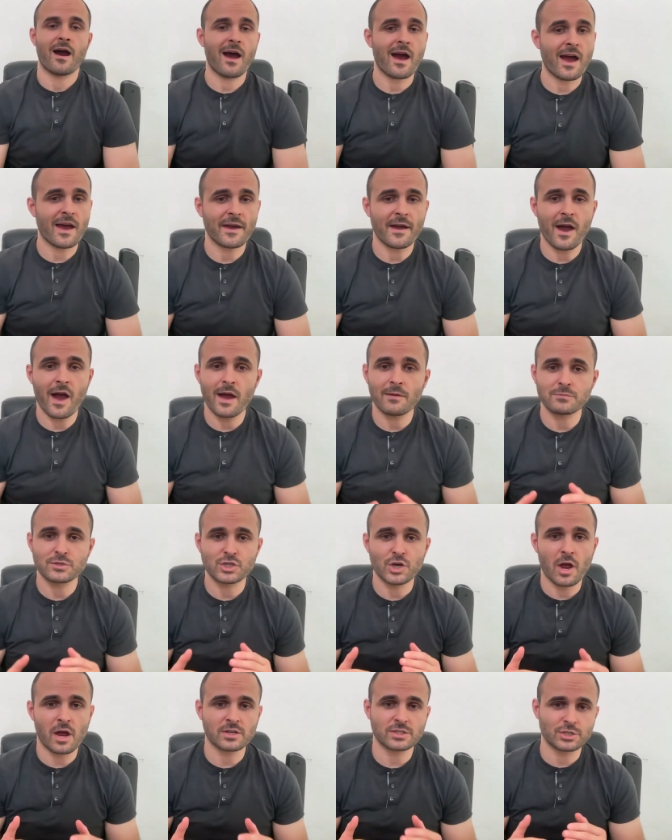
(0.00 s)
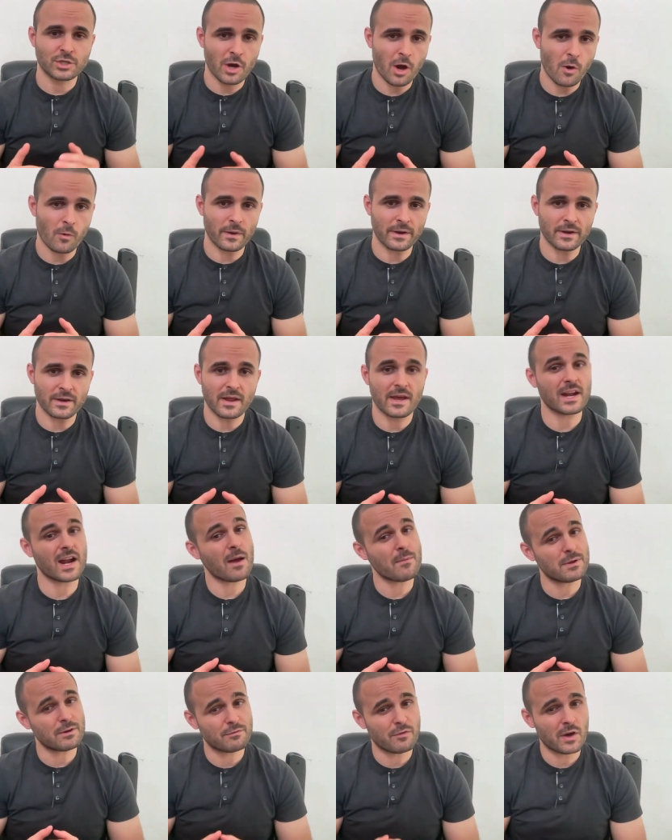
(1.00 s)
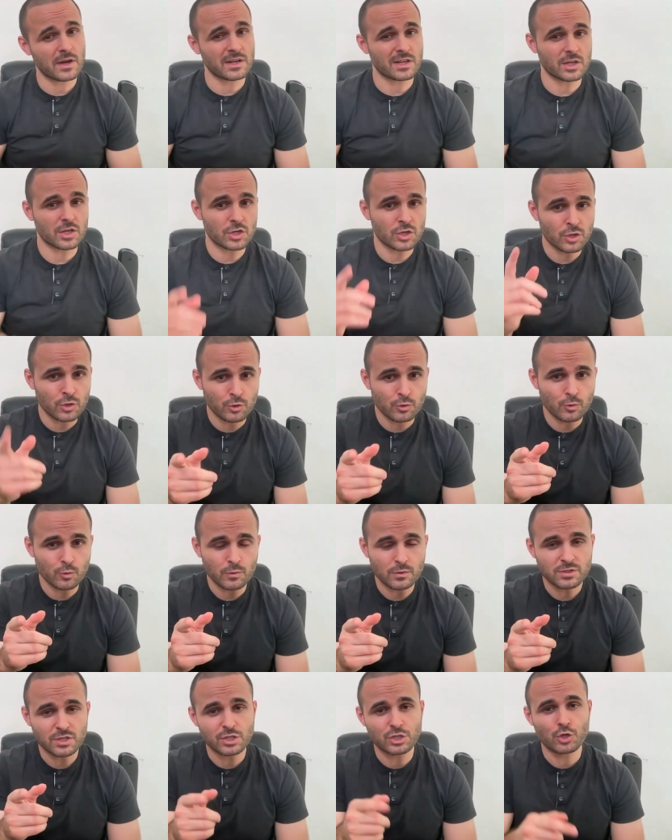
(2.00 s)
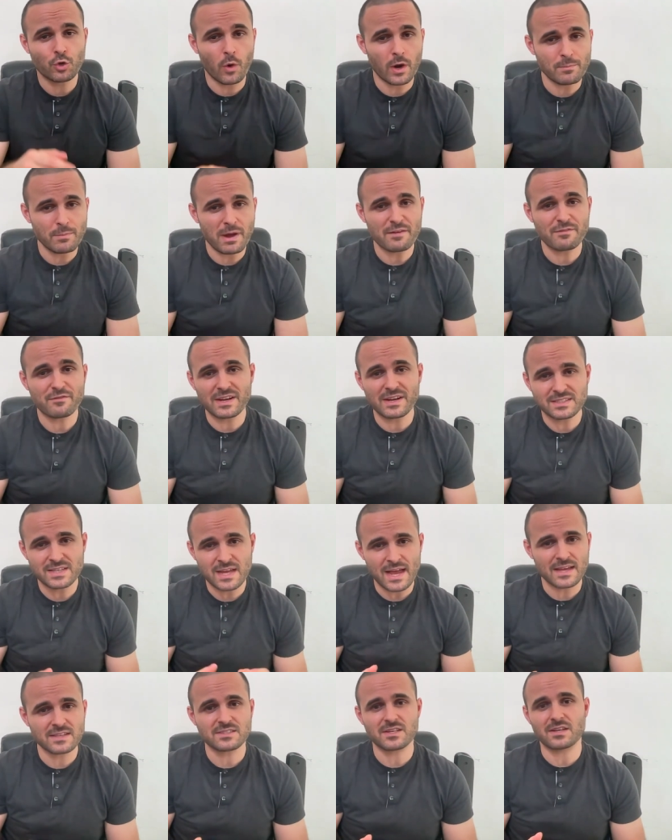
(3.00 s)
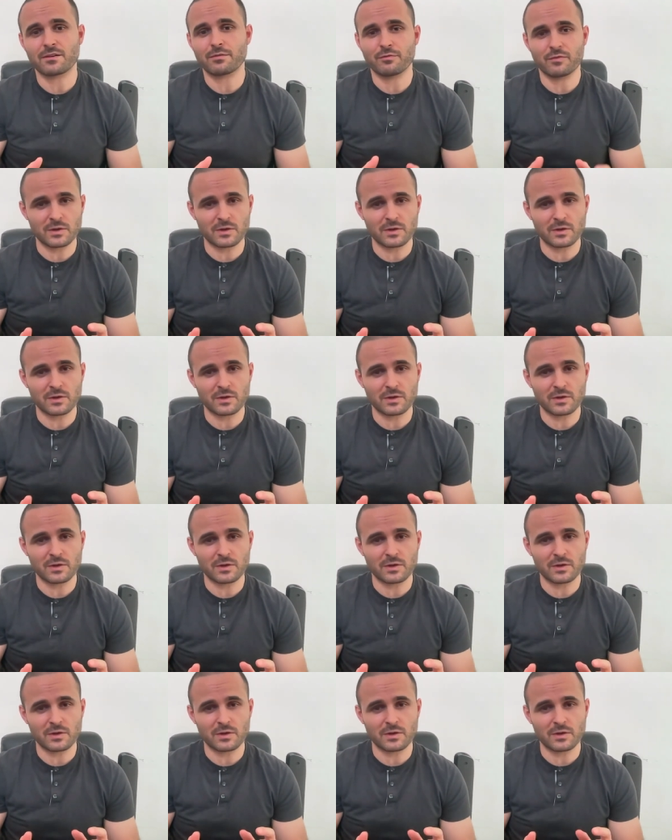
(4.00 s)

Hi, I'm Josh Cohen, and I'm inviting you to join my fantastic